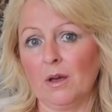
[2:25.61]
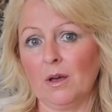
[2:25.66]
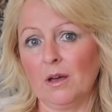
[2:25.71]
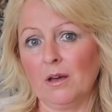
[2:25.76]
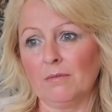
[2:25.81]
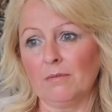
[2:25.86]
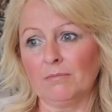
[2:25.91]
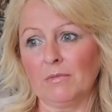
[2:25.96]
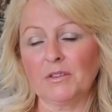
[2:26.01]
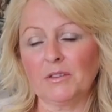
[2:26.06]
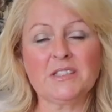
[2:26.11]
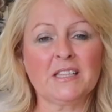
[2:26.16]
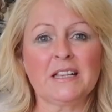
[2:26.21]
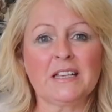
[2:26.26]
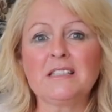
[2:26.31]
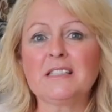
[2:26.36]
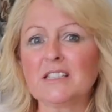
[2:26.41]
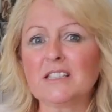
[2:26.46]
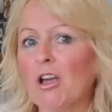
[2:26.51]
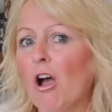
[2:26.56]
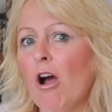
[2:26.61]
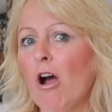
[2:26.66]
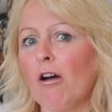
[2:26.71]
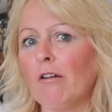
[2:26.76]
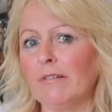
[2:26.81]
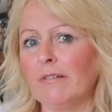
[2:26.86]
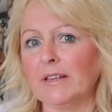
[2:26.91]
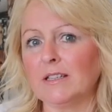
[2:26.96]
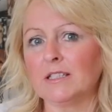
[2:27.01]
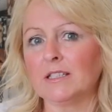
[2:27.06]
I'll say
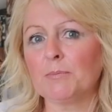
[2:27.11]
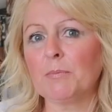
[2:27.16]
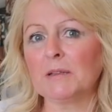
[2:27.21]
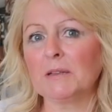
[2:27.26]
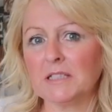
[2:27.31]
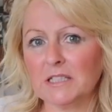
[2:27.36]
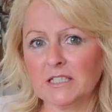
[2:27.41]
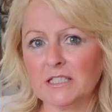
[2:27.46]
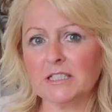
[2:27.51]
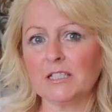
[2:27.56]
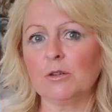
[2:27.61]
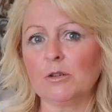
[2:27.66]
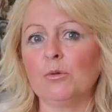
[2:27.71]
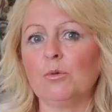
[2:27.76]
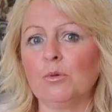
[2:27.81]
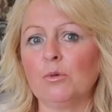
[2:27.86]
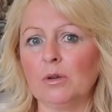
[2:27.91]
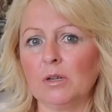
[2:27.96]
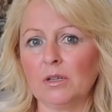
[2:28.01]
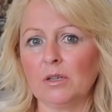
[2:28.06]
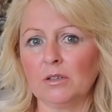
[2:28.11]
scarrings, but still